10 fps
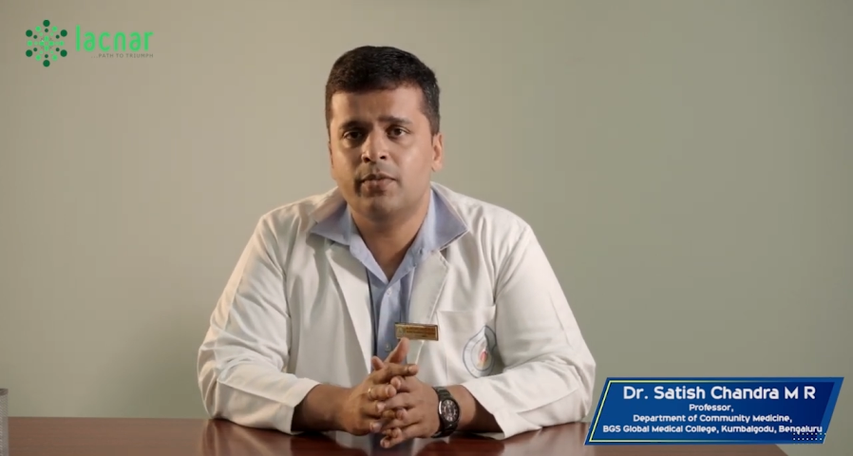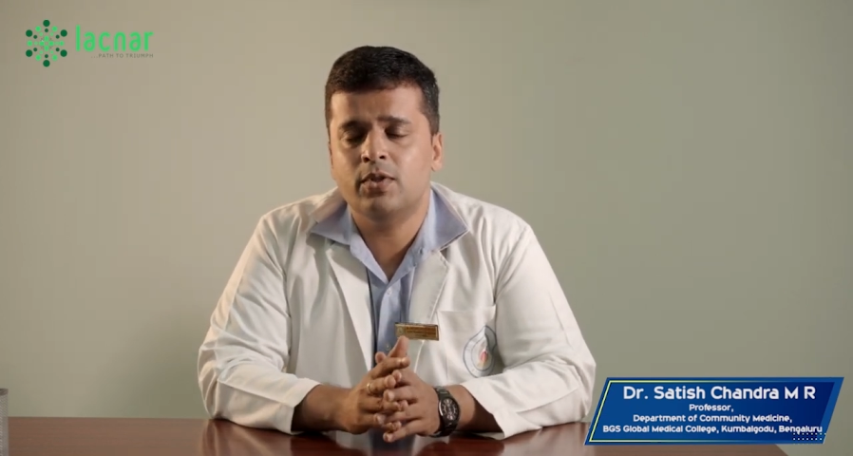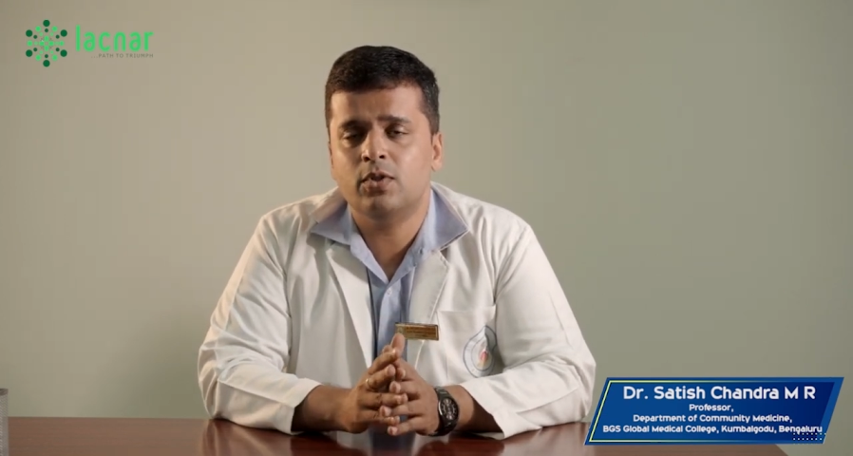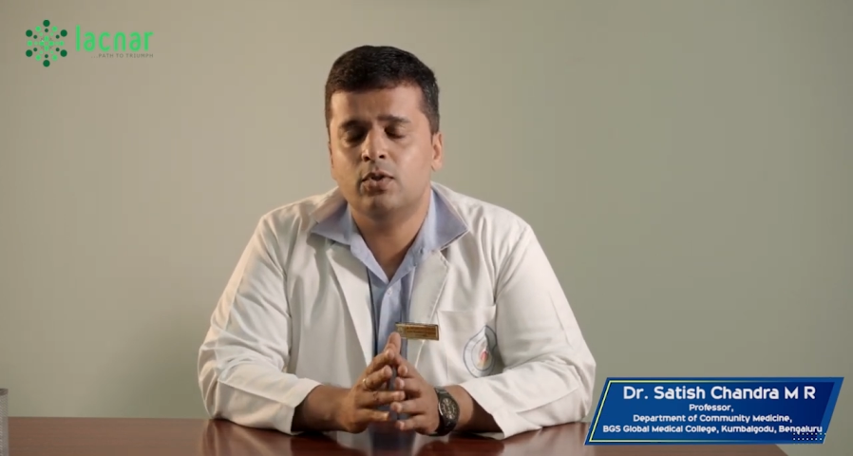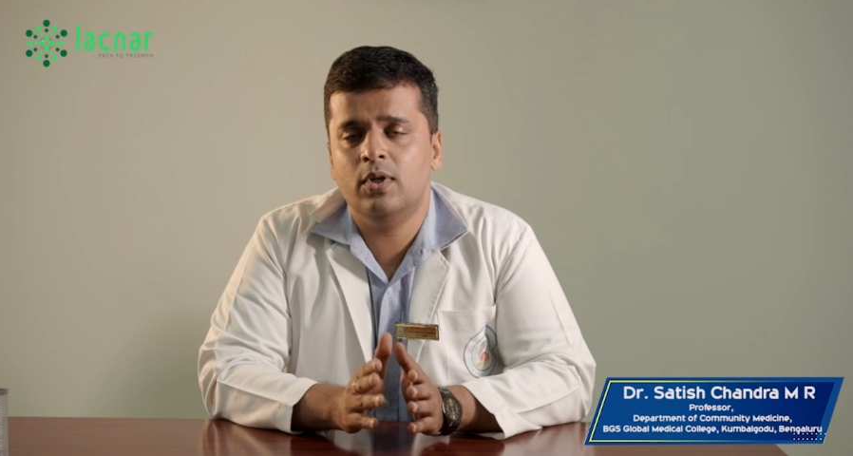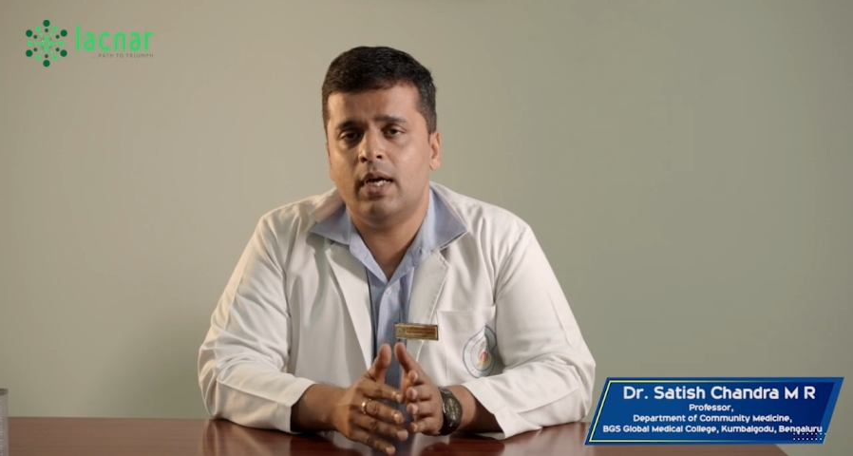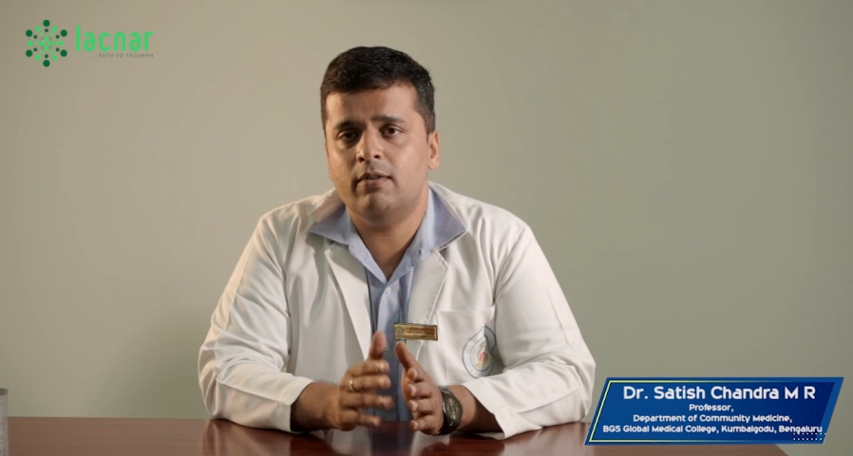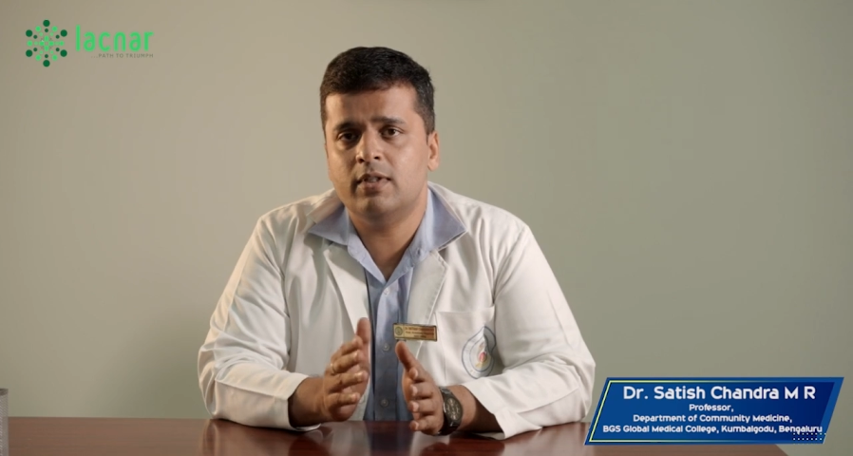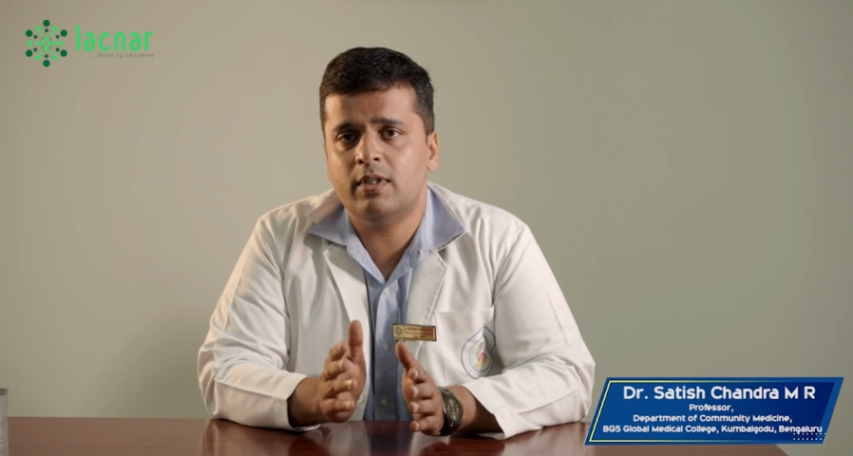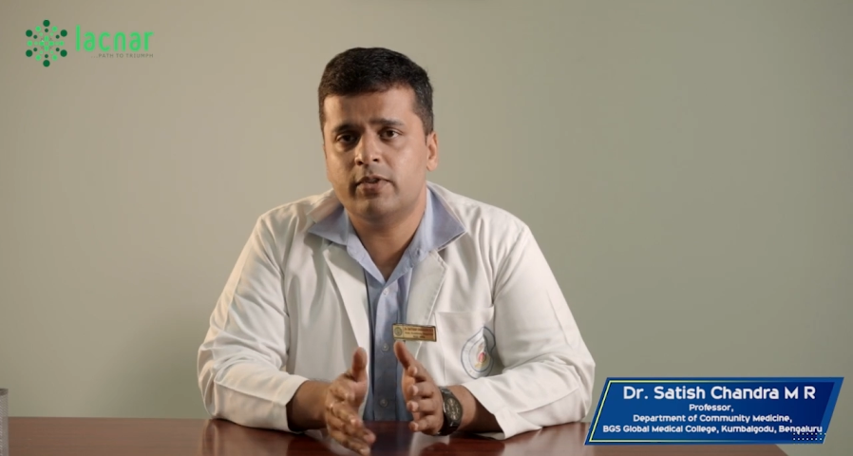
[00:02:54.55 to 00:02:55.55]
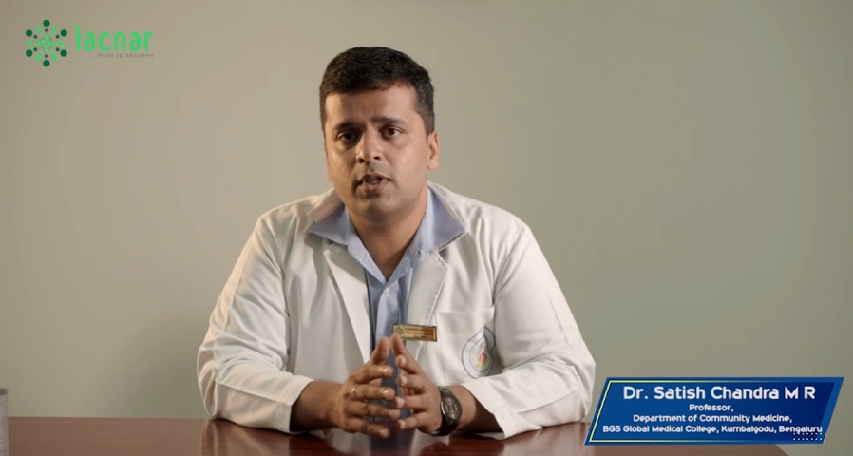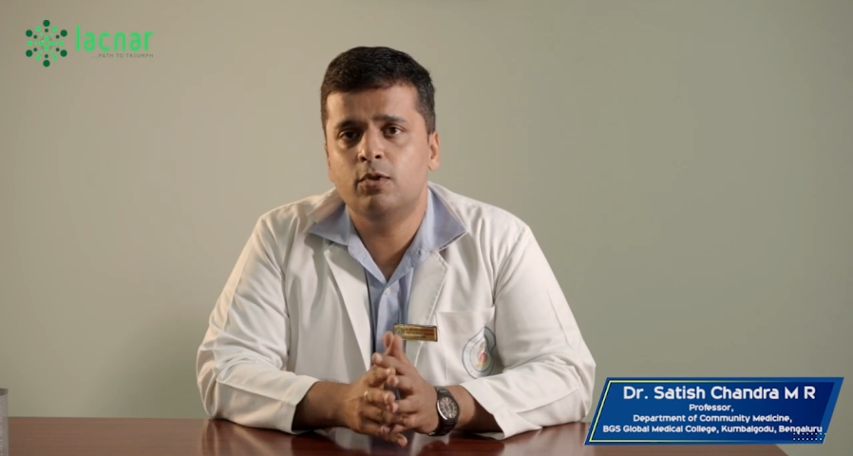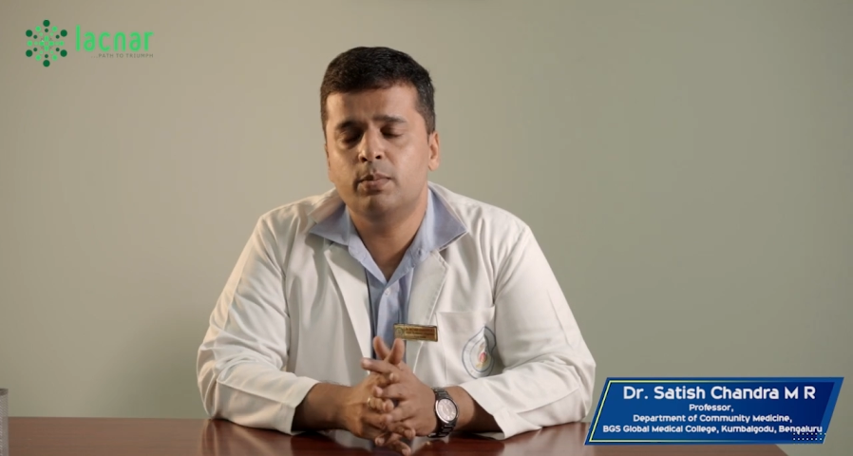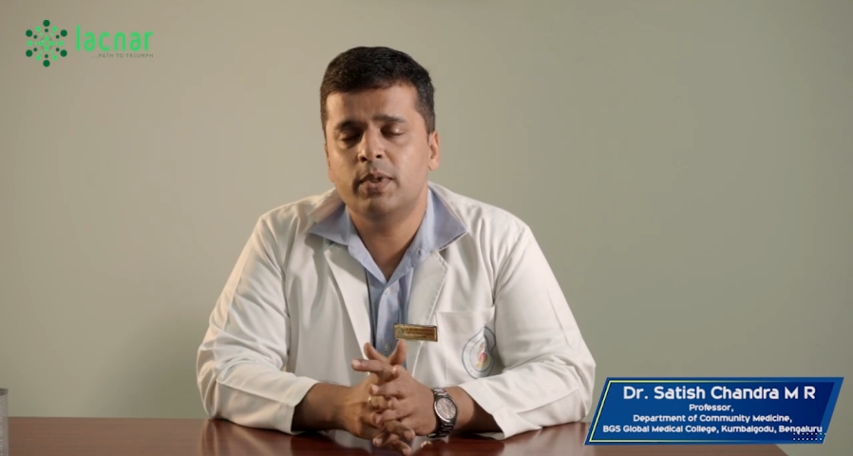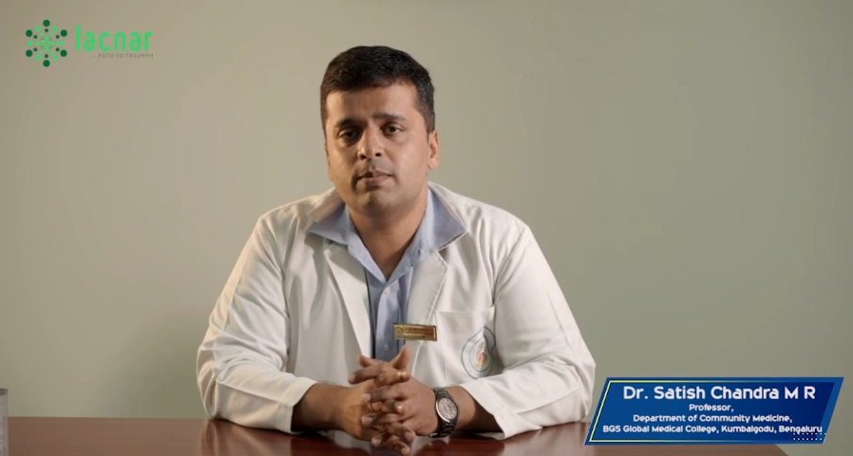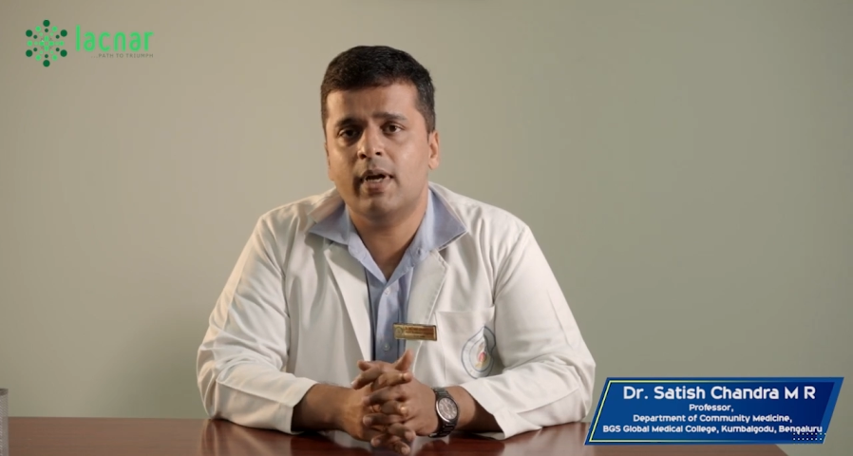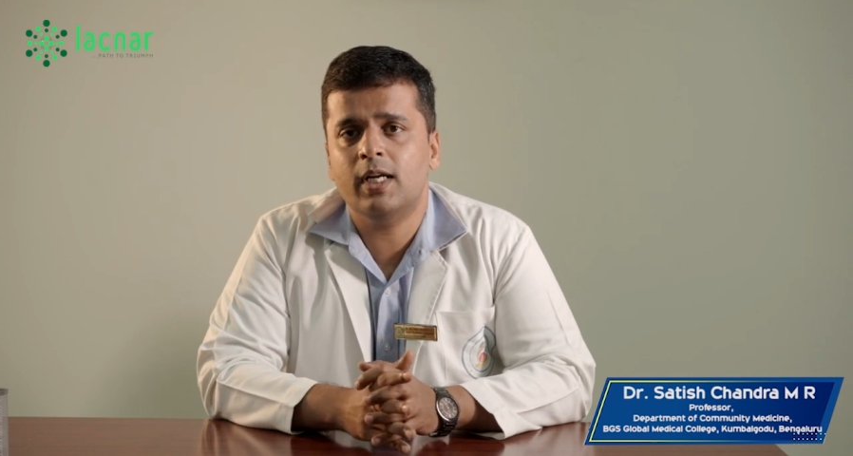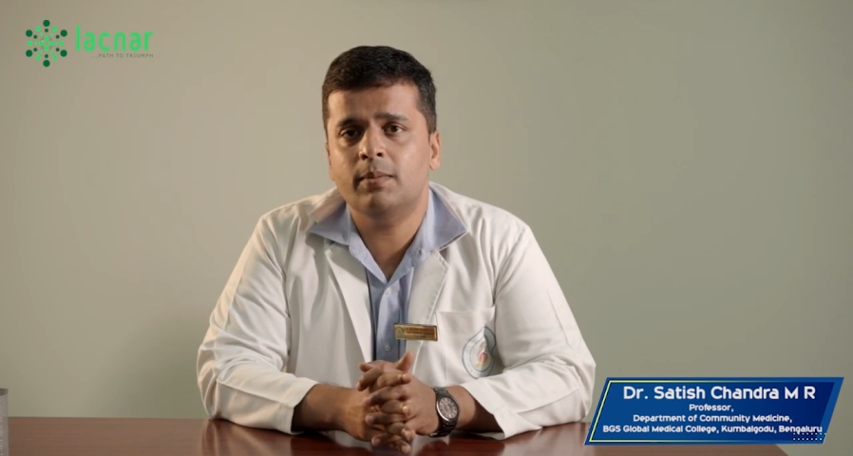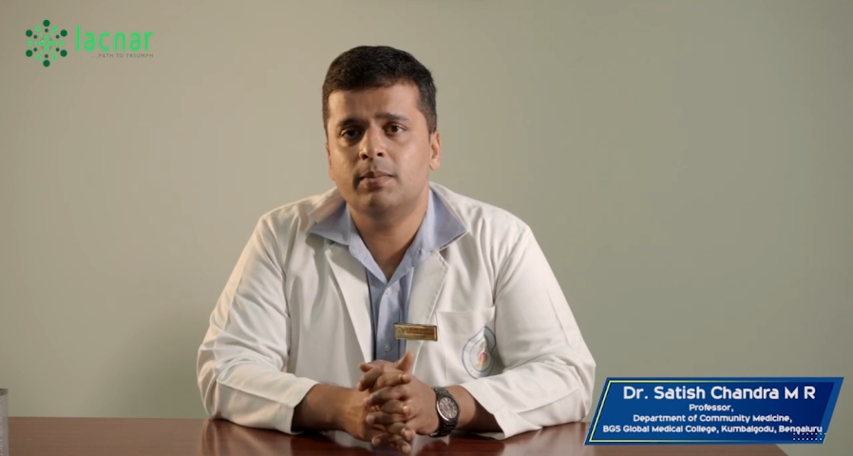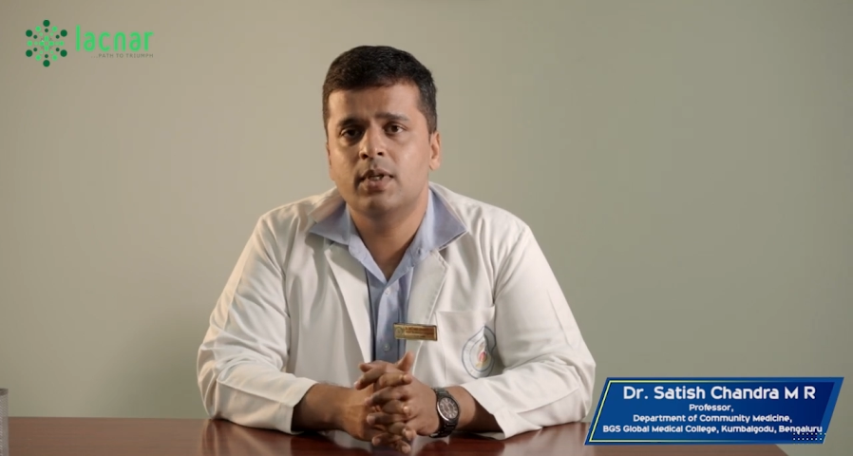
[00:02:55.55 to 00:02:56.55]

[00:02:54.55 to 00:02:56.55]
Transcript: So you have a sufficient UPS backup